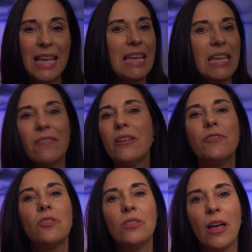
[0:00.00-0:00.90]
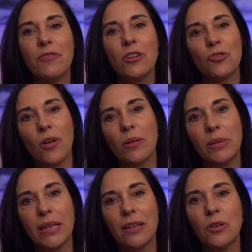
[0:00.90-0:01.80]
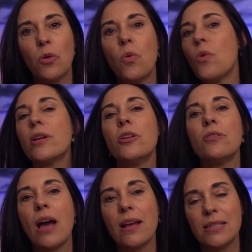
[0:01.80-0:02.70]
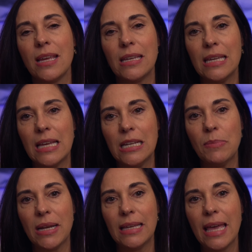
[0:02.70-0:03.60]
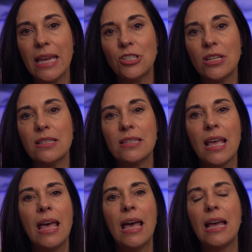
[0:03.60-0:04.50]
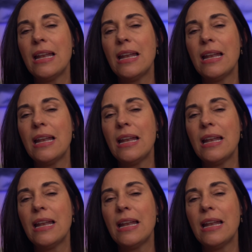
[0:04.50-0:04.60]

Even if you love your drug plan or you're not taking any medications and